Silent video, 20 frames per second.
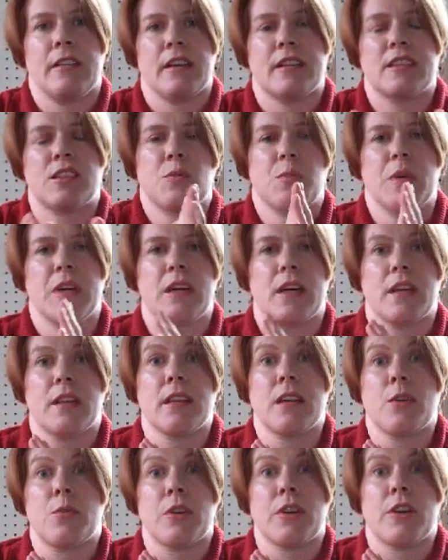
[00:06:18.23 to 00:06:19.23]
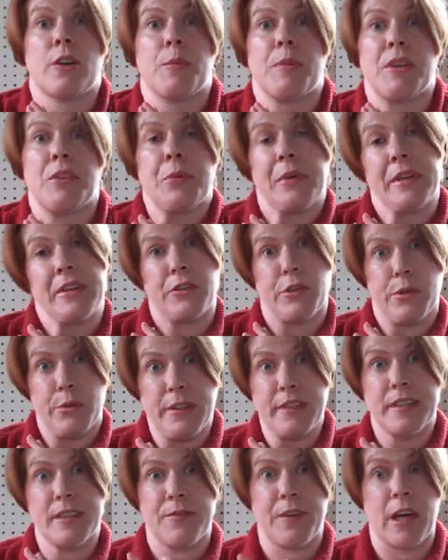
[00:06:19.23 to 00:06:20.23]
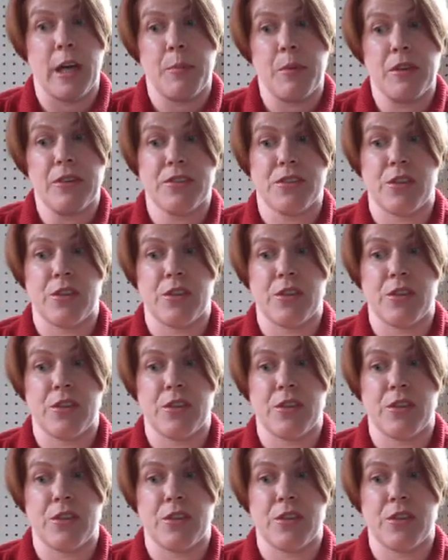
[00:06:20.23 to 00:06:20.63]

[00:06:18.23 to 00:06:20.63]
Next week I think we're going to be doing Tunis fiber,